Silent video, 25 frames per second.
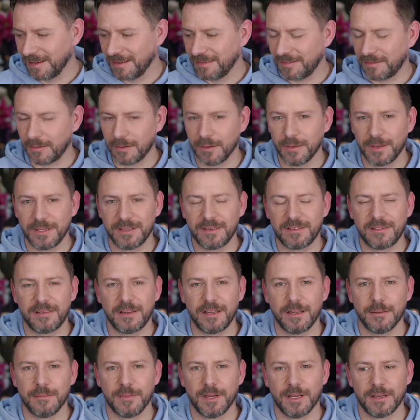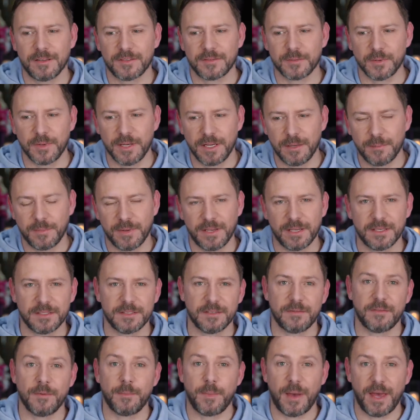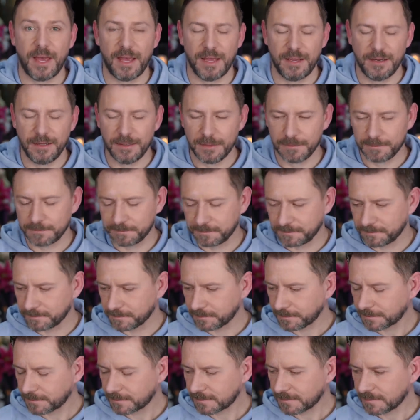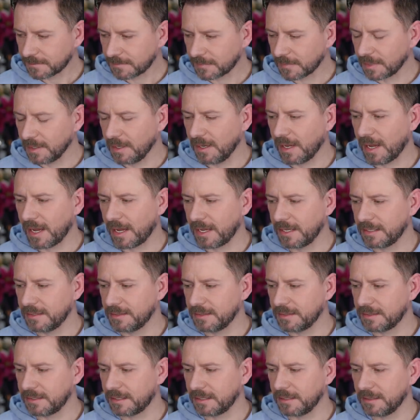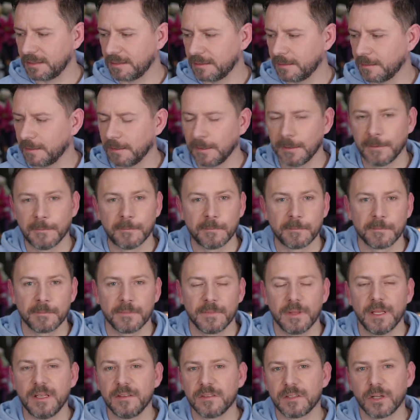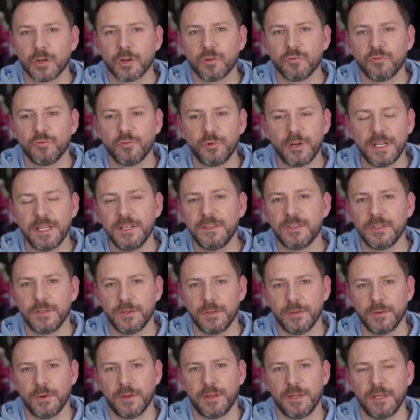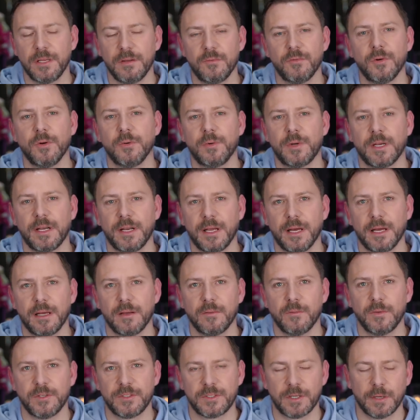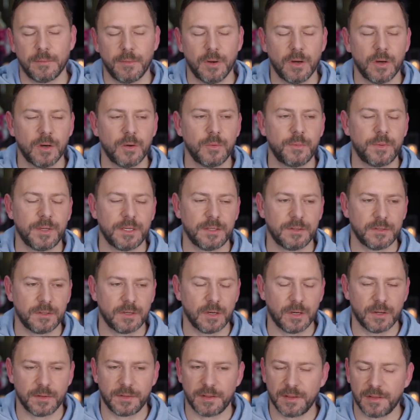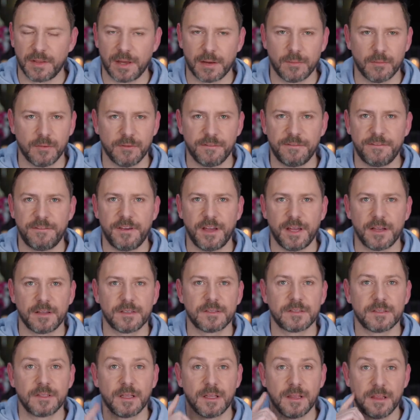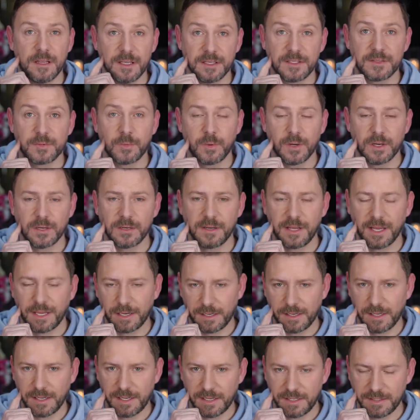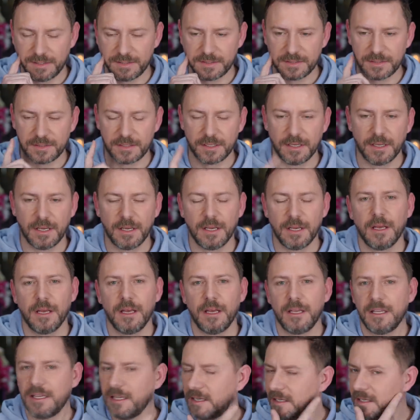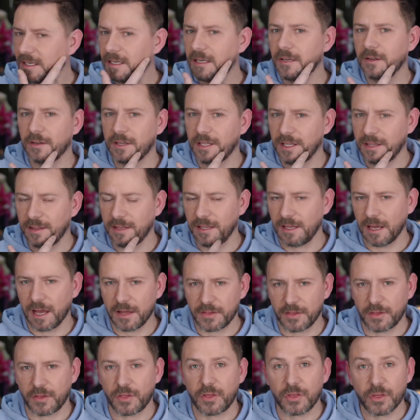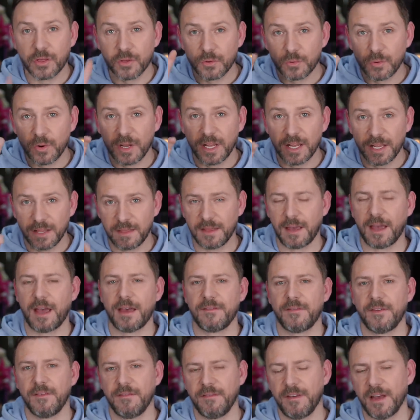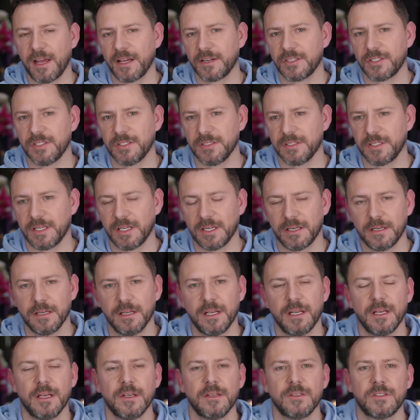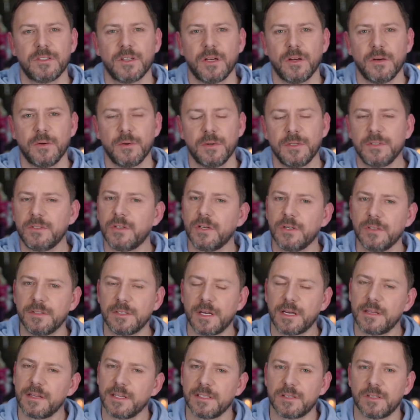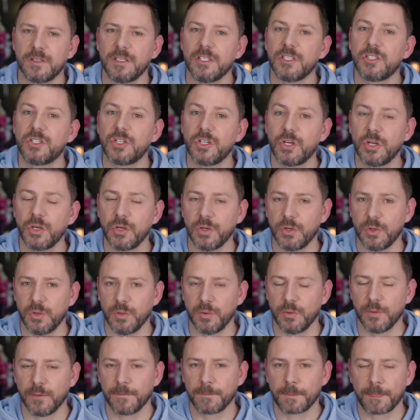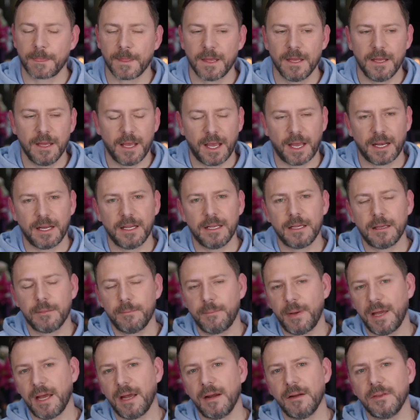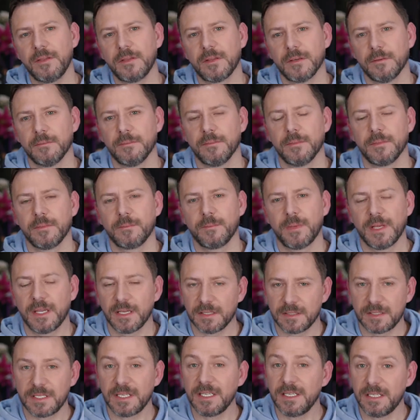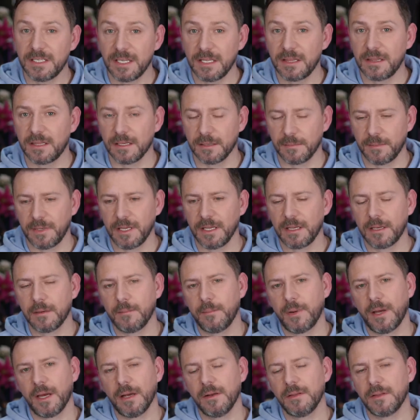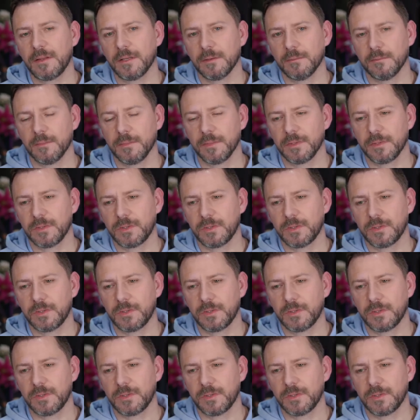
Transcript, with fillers: So I went to see him last week because of the pain, and He's going to redo the root canal, which I'm hoping to God that that will fix this one at least. He did look at the other three that have infections in. So turns out there's only two. And he compared them, because he did them, he compared them